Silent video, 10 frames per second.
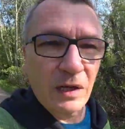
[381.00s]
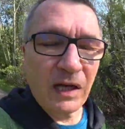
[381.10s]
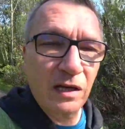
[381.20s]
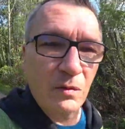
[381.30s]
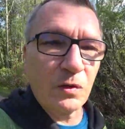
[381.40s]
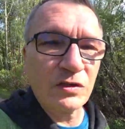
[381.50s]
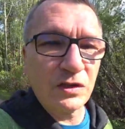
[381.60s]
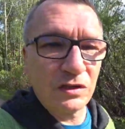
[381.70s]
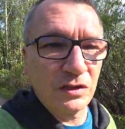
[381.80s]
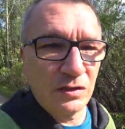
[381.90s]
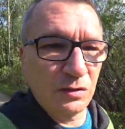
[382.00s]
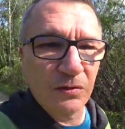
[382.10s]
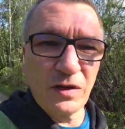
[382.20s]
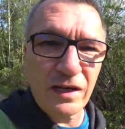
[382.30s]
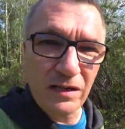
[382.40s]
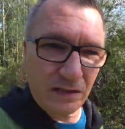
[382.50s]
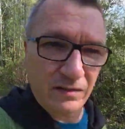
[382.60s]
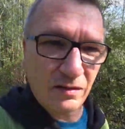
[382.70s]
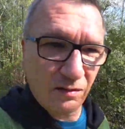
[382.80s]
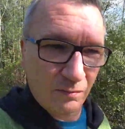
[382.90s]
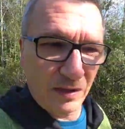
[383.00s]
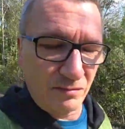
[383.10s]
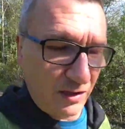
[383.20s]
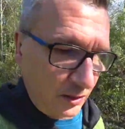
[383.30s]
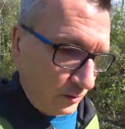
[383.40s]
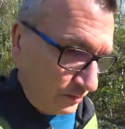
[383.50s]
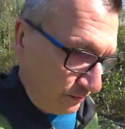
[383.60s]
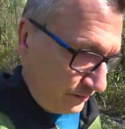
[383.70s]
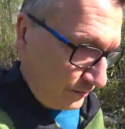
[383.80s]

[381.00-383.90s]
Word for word: when I wanted to render my video,